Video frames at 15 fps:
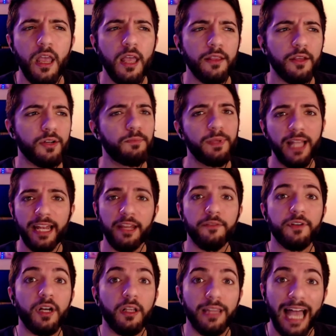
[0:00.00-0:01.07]
There's plenty of
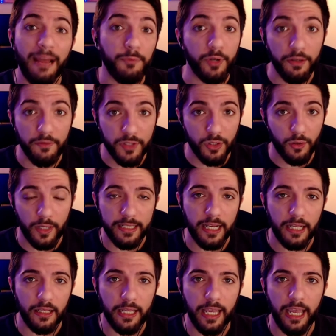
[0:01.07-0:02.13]
collaborative
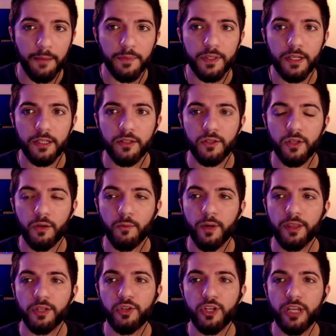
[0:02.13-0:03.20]
storytelling games, and so where
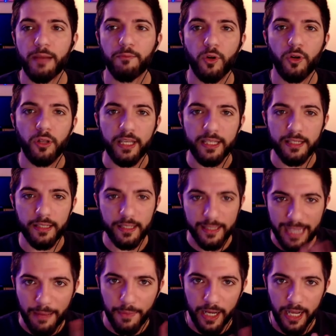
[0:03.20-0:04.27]
the GM role is
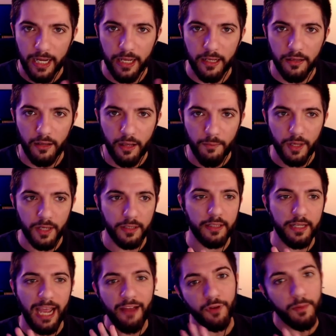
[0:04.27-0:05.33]
disseminated amongst
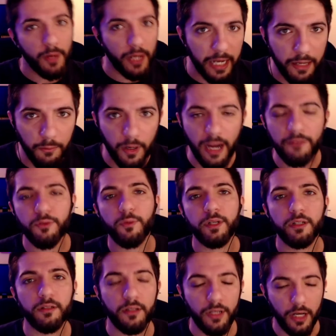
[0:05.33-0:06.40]
everybody, where
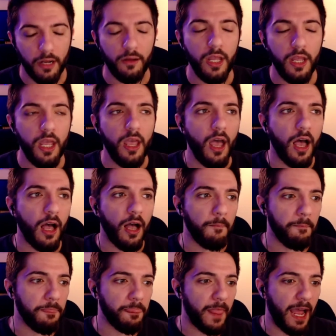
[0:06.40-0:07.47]
everyone, you know,
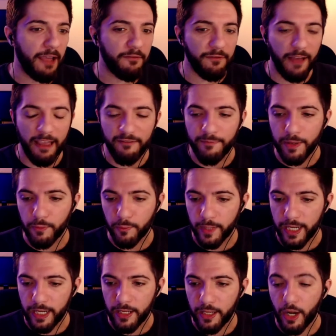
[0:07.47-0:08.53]
um, I've I've been
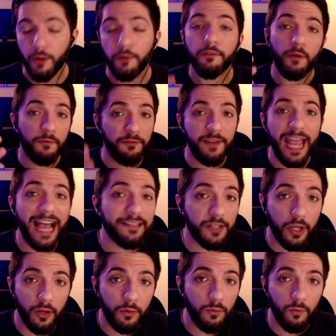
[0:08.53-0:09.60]
read, you know,
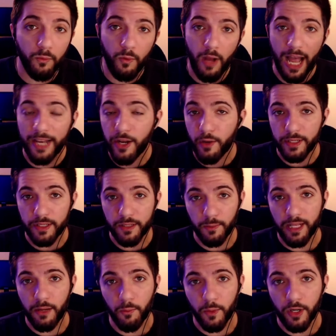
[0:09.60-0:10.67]
Fiasco. I know is one
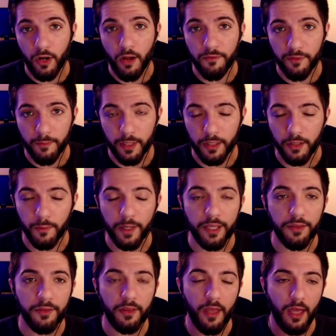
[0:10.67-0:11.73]
that we're all familiar
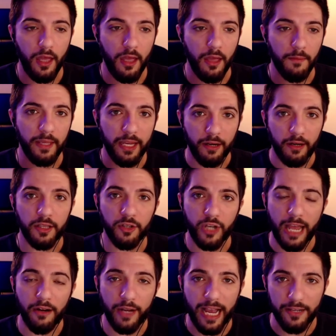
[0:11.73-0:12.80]
with um, here at the
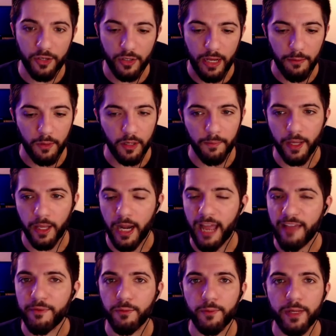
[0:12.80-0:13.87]
Shadowcasters Network, but
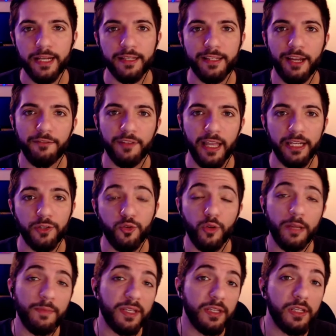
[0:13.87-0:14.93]
I've been reading mm. stuff like
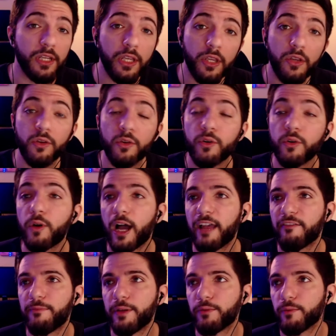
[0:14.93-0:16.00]
Dream Askew.
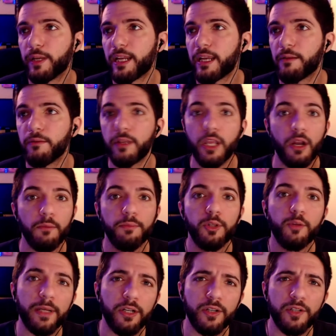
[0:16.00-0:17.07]
I've been reading, you know,
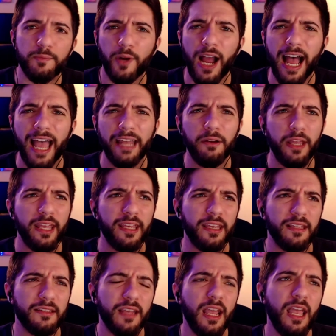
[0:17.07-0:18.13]
Bluebeard's Bride
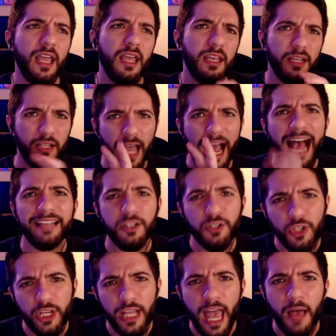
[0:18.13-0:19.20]
is has a
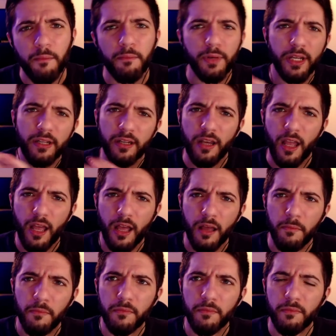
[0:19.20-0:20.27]
GM, but
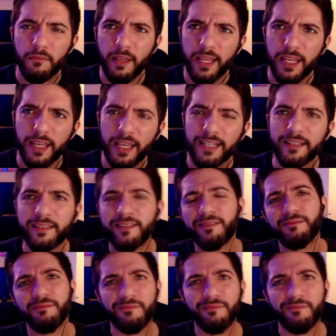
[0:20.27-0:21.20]
um, it, it's